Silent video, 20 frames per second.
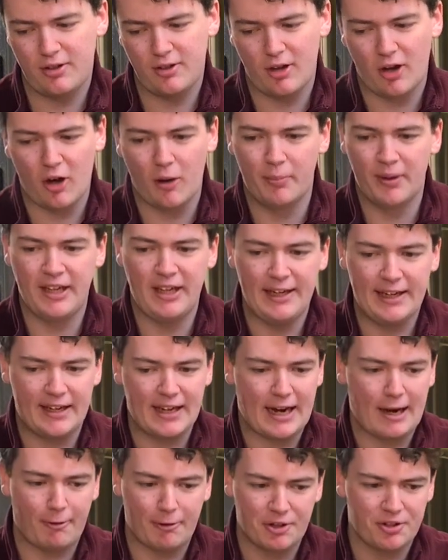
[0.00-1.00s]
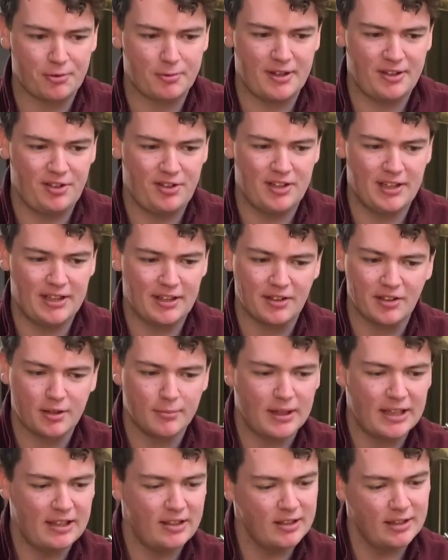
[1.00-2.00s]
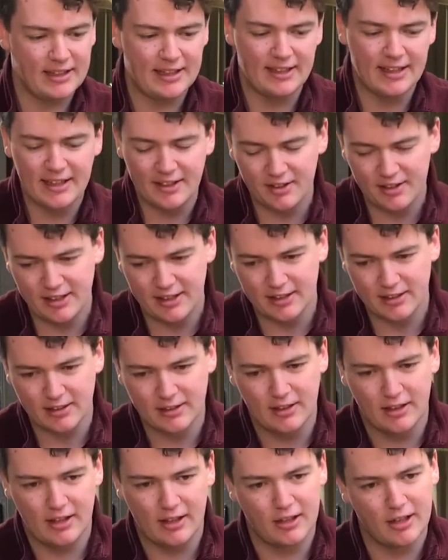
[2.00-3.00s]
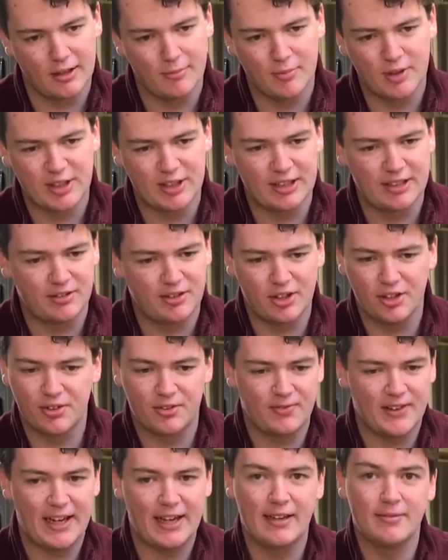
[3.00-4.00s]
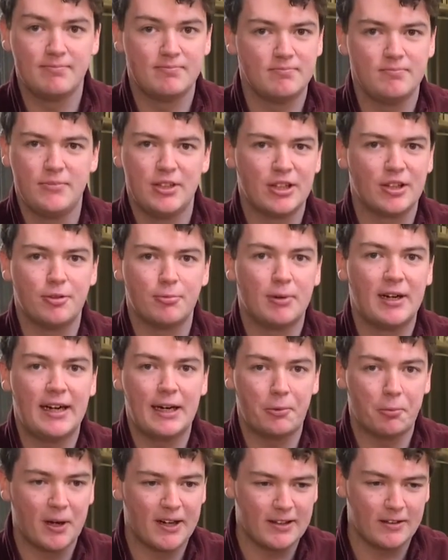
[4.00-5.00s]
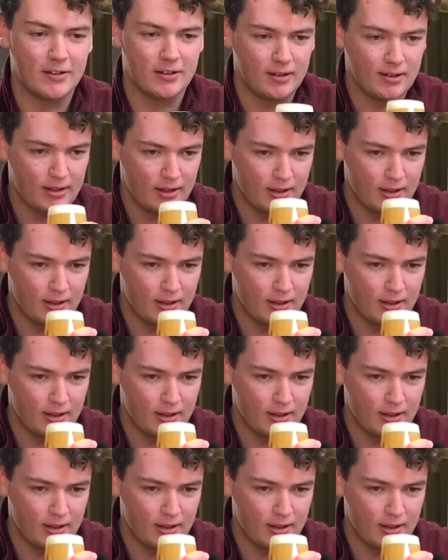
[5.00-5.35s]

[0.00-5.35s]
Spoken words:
hoppy characteristics immediately hitting, and it does that, you know, really well.